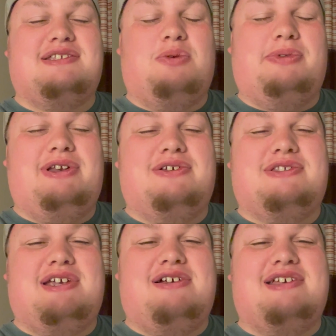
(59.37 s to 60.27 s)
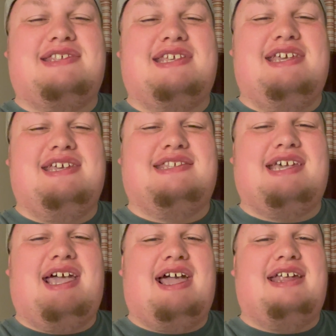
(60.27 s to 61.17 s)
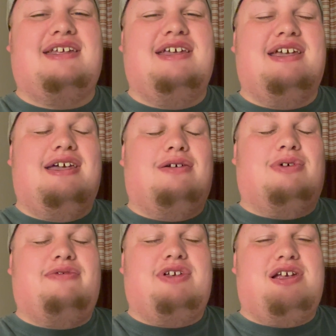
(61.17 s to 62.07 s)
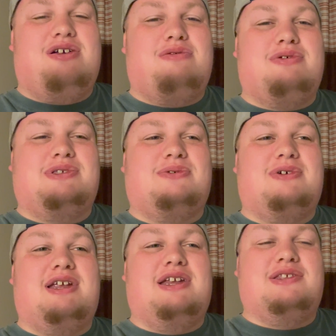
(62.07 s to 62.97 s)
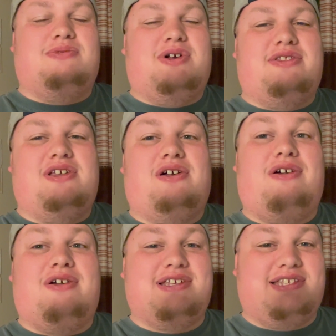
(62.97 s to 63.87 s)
Topolinos Terrace is at Riviera Resort. It is one of the hardest